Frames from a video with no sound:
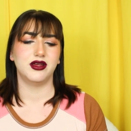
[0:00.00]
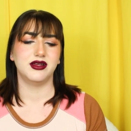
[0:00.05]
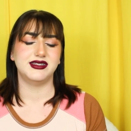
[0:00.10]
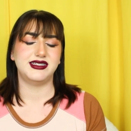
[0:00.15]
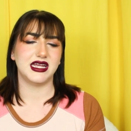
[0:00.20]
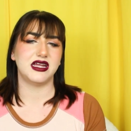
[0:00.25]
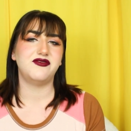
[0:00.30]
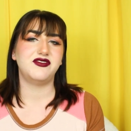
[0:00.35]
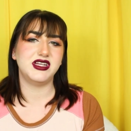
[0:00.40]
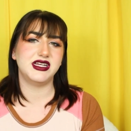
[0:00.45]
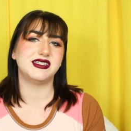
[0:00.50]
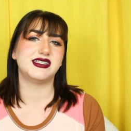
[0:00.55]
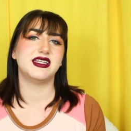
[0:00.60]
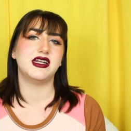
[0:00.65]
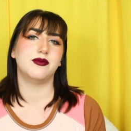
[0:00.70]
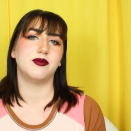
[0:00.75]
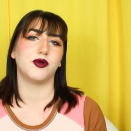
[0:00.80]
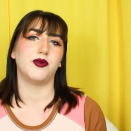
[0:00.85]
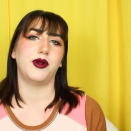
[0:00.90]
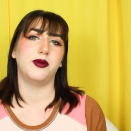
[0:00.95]
Safety is the
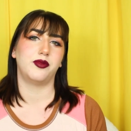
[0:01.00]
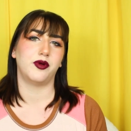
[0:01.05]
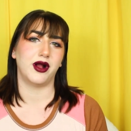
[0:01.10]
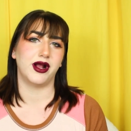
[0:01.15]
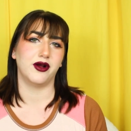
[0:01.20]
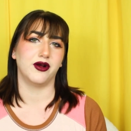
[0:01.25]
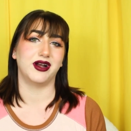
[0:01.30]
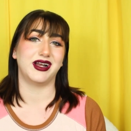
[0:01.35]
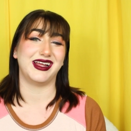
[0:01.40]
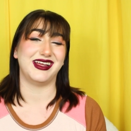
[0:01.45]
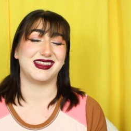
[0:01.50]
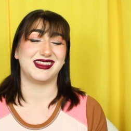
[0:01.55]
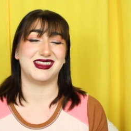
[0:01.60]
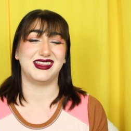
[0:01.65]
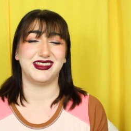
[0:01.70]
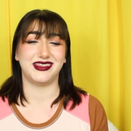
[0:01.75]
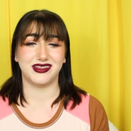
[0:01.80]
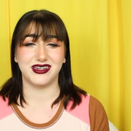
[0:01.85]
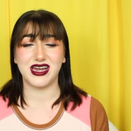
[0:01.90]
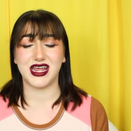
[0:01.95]
number one priority.
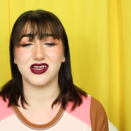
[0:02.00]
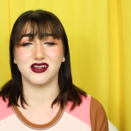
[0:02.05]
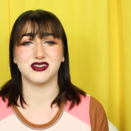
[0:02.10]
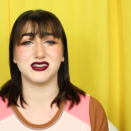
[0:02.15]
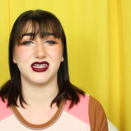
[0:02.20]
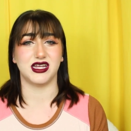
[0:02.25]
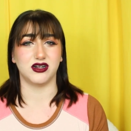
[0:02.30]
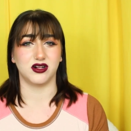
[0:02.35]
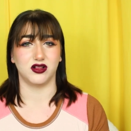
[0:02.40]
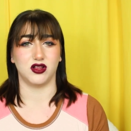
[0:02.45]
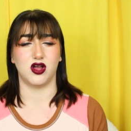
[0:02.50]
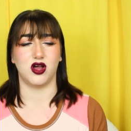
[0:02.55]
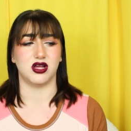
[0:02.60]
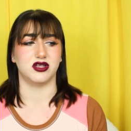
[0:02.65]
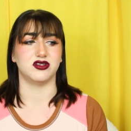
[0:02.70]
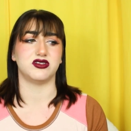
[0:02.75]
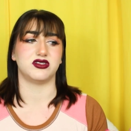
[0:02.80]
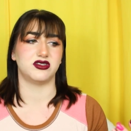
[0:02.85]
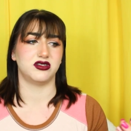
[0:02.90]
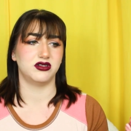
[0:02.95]
Nails and
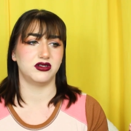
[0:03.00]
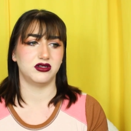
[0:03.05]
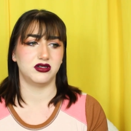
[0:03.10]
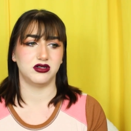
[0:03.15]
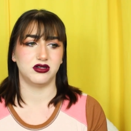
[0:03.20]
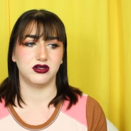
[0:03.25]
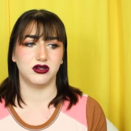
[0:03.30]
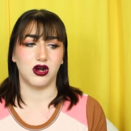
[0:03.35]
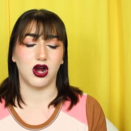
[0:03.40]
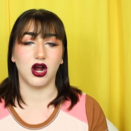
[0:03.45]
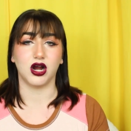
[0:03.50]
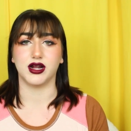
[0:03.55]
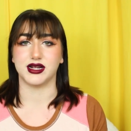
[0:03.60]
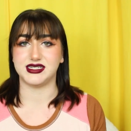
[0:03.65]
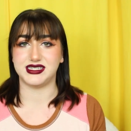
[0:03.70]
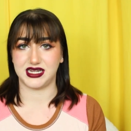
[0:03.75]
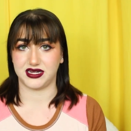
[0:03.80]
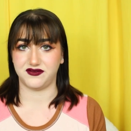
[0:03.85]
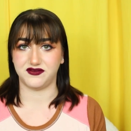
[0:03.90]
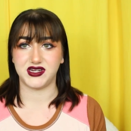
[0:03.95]
claws are a
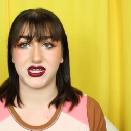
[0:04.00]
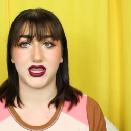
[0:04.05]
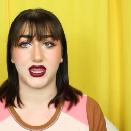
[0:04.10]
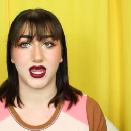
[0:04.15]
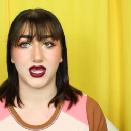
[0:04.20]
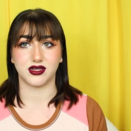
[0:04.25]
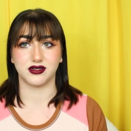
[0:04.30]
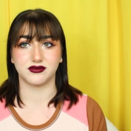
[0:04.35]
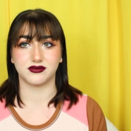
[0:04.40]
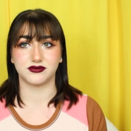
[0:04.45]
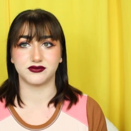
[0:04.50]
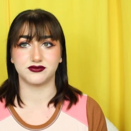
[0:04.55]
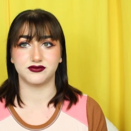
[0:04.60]
safety thing.